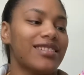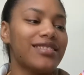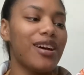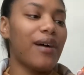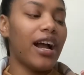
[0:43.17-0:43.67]

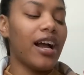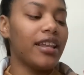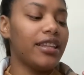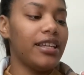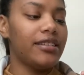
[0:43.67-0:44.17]
So I got
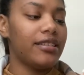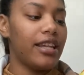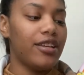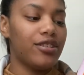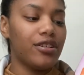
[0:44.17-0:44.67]
these
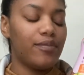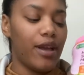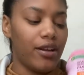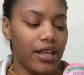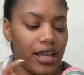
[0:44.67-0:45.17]
Nature's
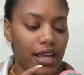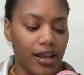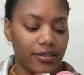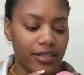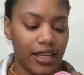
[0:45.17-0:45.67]
Bounty
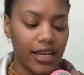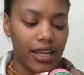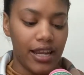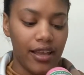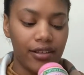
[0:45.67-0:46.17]
Hair, Skin, and
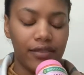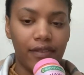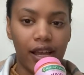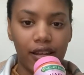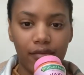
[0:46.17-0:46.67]
Nails
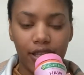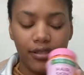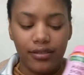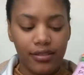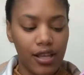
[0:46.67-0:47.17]

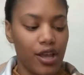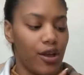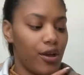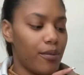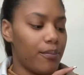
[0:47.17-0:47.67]
Vitamins,
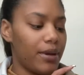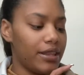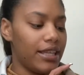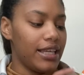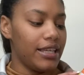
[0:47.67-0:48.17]
but
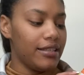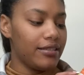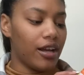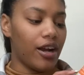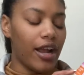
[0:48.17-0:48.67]
these
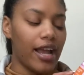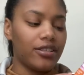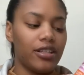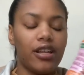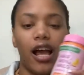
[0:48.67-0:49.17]
are
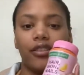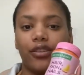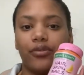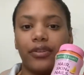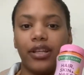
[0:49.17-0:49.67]
actually not
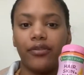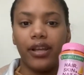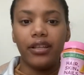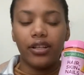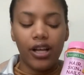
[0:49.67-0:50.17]
their
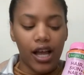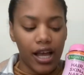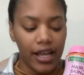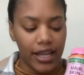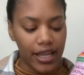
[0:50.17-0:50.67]
regular
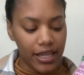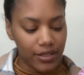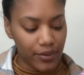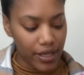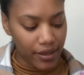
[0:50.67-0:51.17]
kind. It is
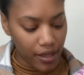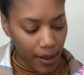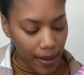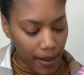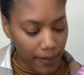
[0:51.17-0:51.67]
with
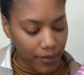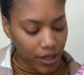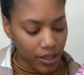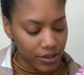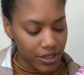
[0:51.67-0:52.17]

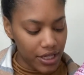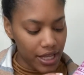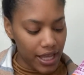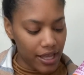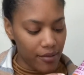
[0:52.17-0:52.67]
collagen
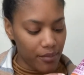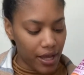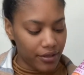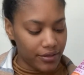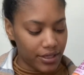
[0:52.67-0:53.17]
and
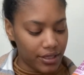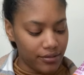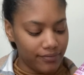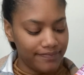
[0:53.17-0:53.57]
biotin.